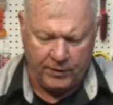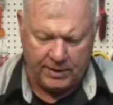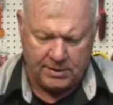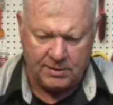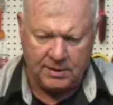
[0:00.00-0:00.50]

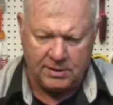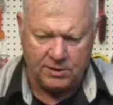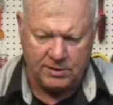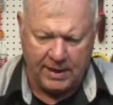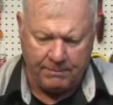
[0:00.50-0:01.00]
This
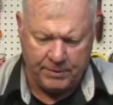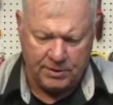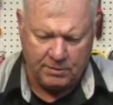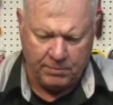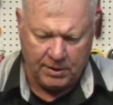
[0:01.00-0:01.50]
just happens
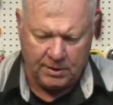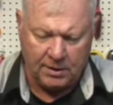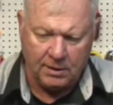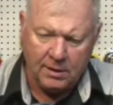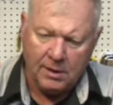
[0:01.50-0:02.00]
to be
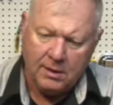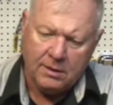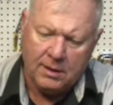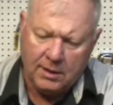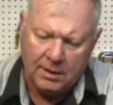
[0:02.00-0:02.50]
the
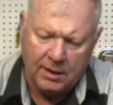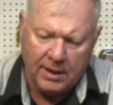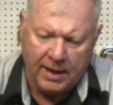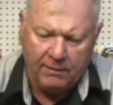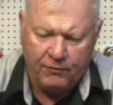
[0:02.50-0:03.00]

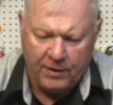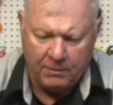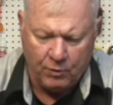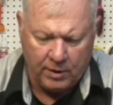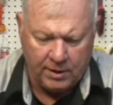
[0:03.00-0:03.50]
A-frame
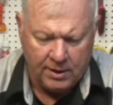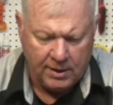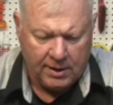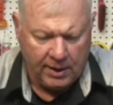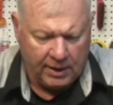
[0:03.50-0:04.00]
one.
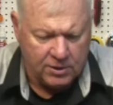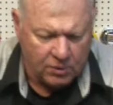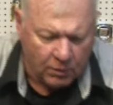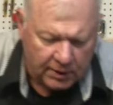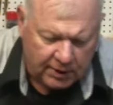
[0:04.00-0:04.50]
And so
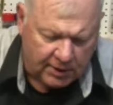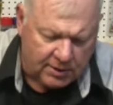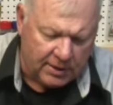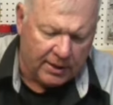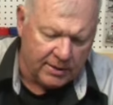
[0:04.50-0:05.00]
what this
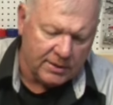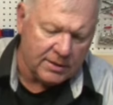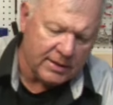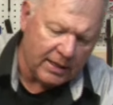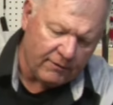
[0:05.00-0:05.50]
does, instead of